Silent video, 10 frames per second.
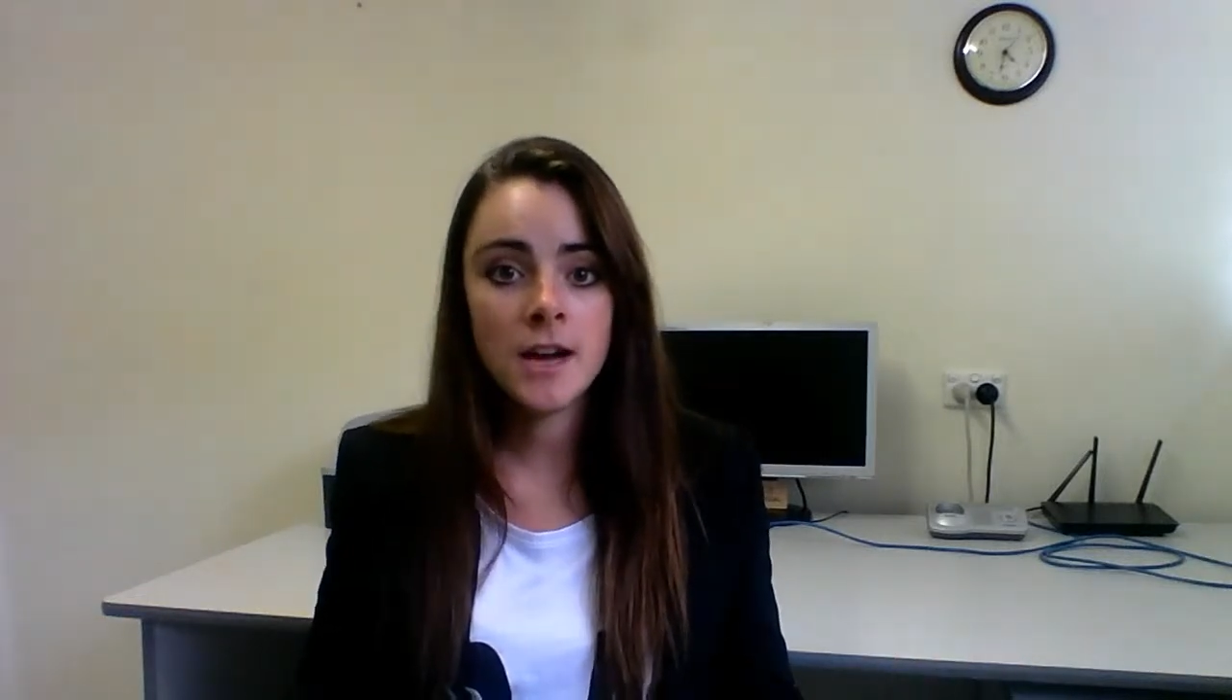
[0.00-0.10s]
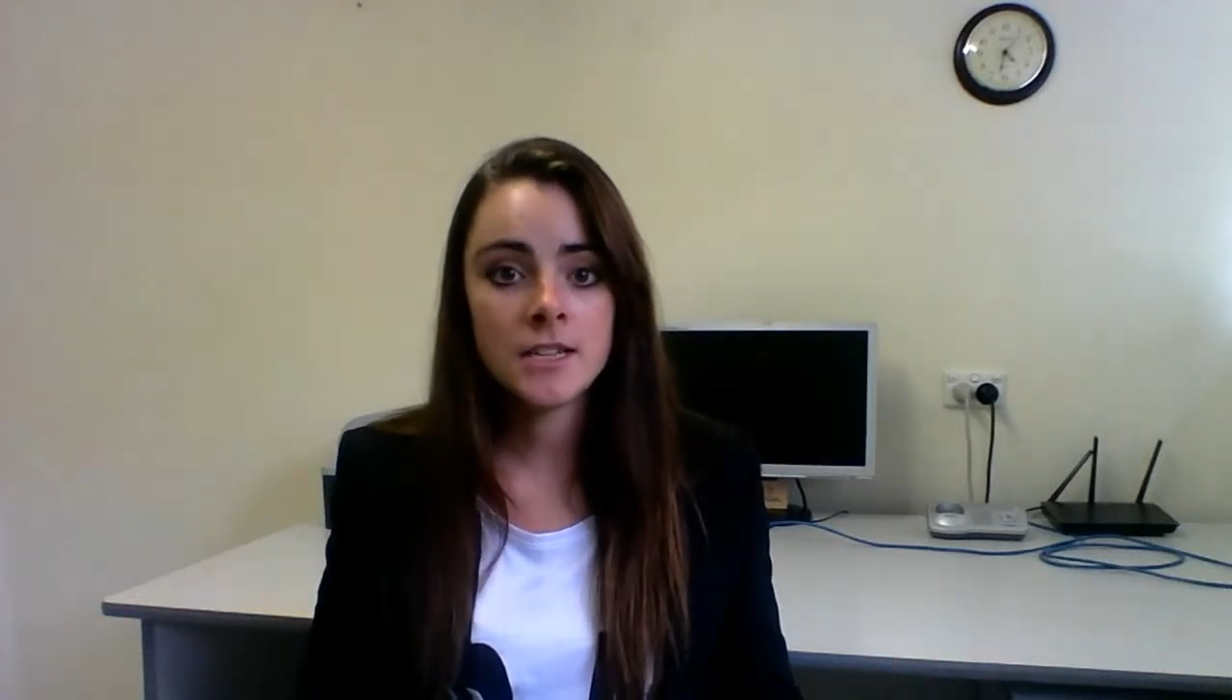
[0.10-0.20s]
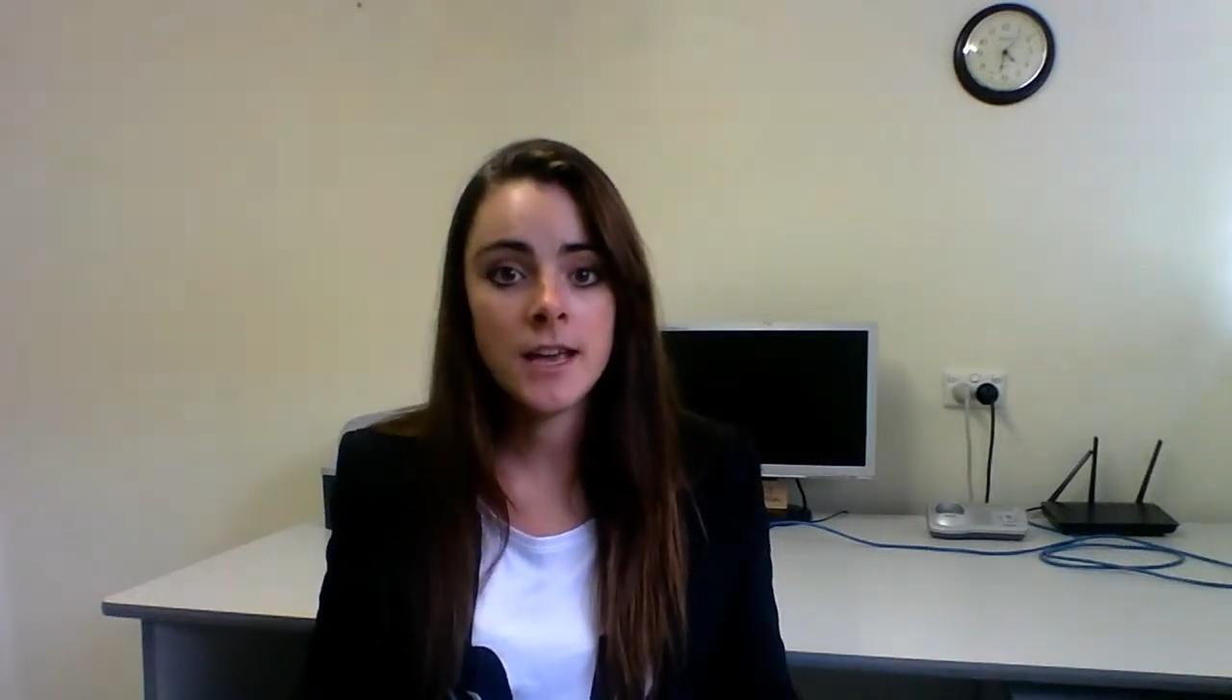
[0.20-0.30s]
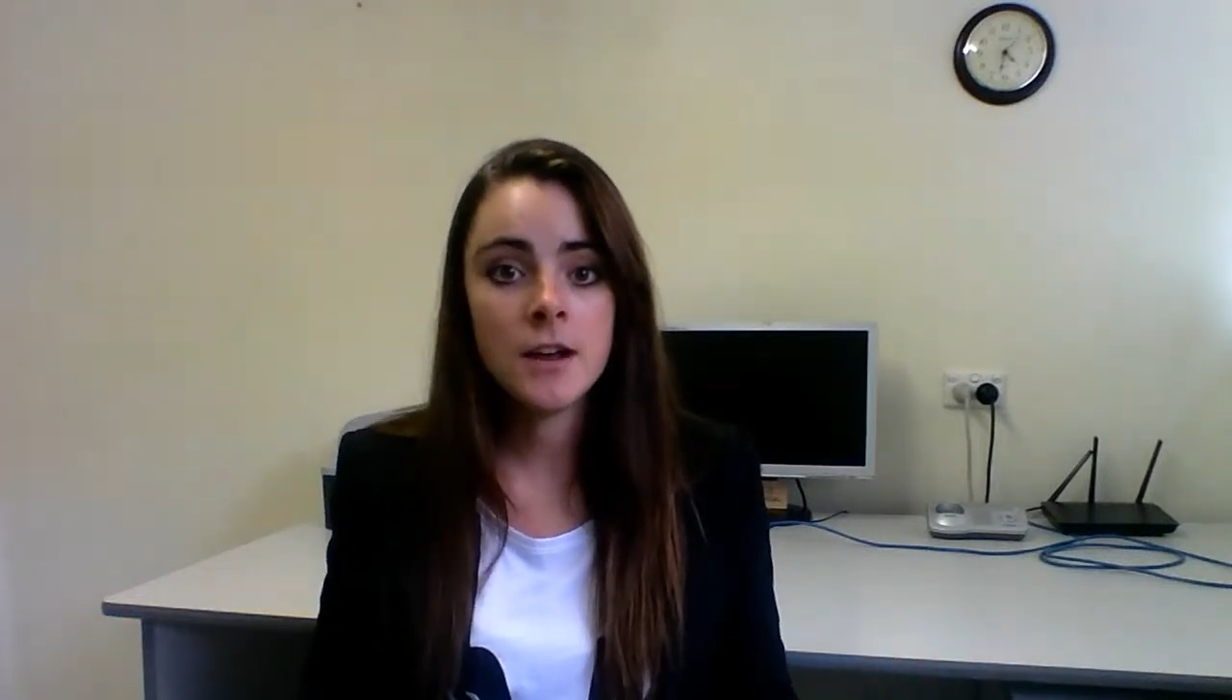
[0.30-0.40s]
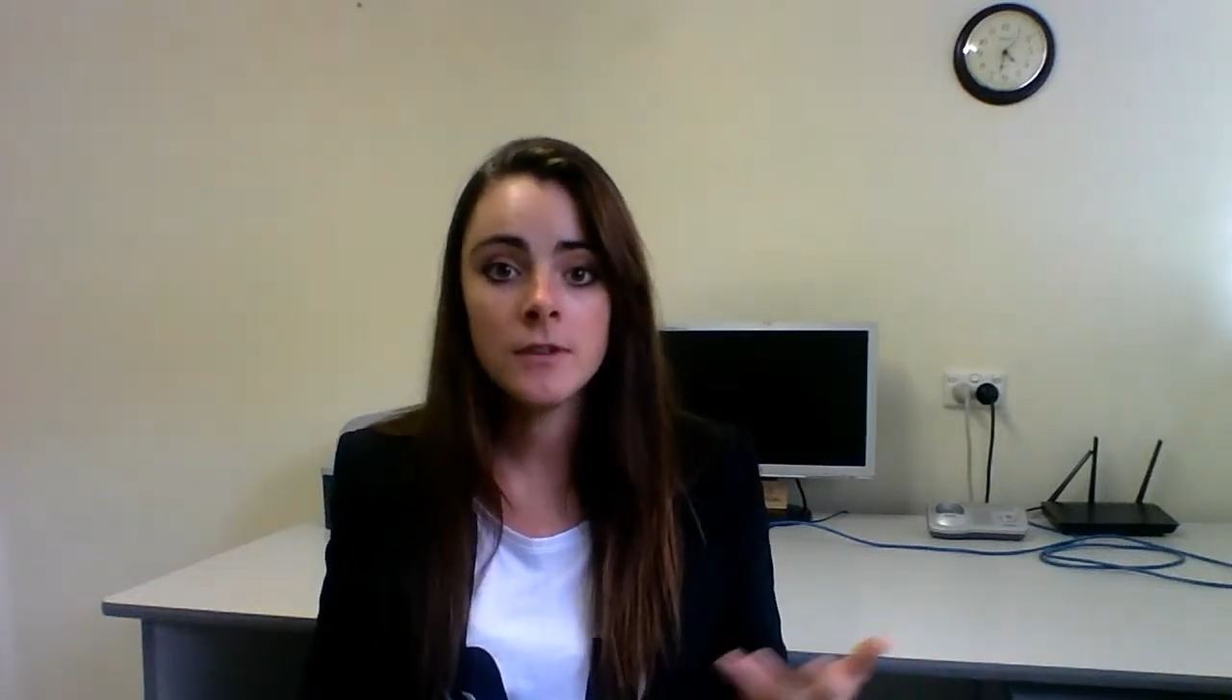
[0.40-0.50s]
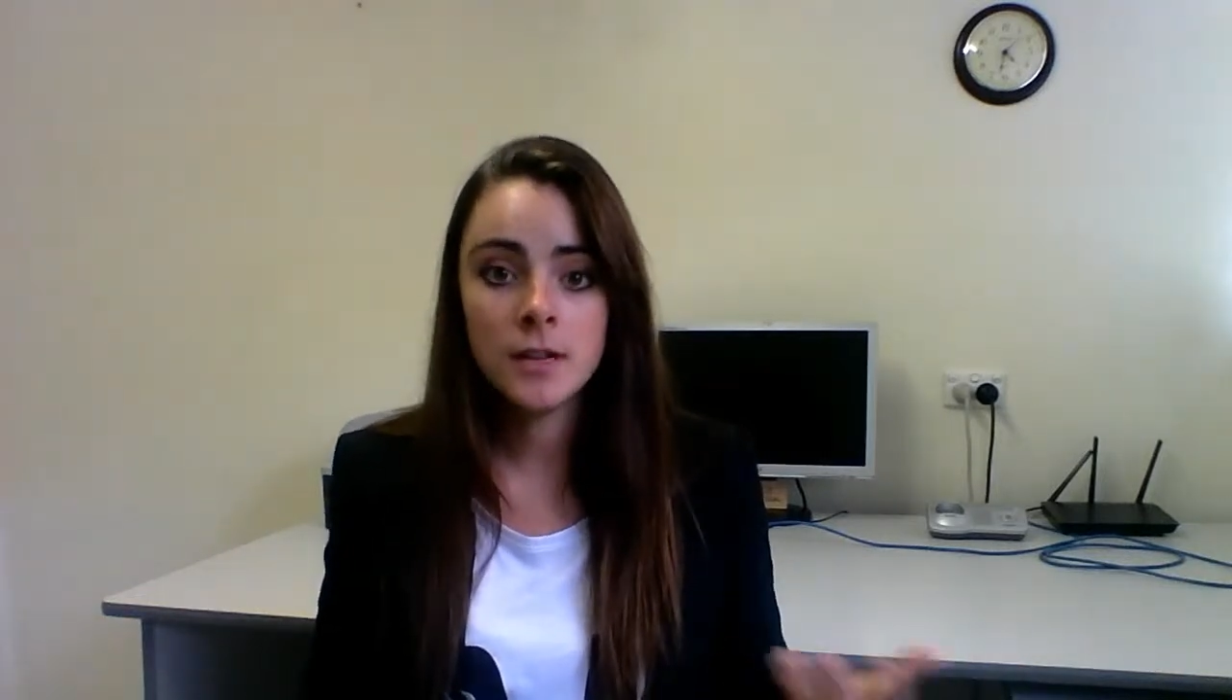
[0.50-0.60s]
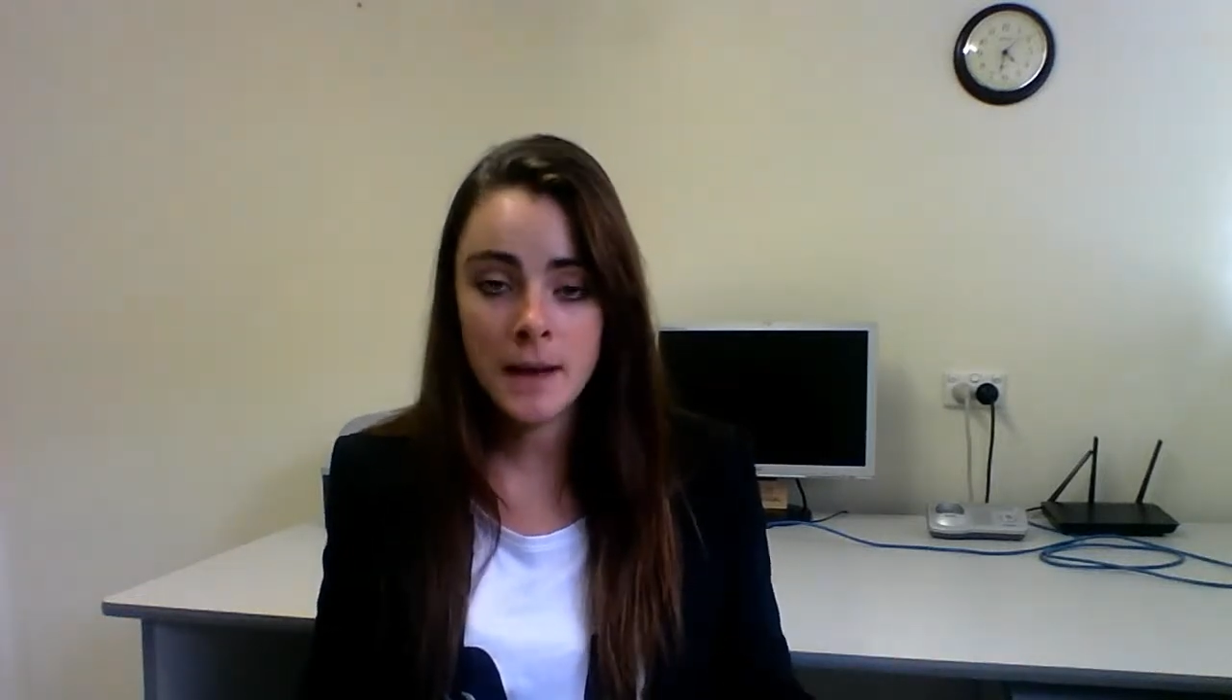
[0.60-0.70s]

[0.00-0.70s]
I actually had a really